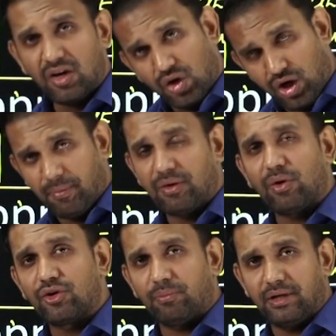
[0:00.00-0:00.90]
government
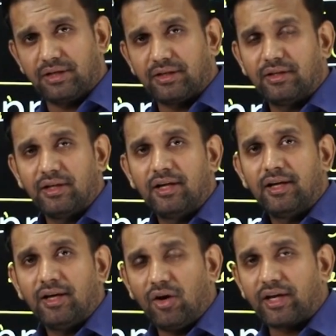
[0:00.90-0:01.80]
want to build,
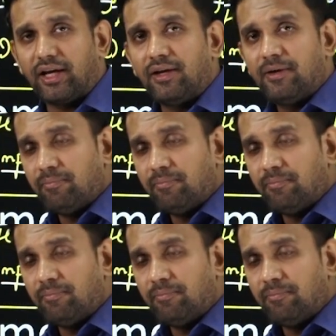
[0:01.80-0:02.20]
okay.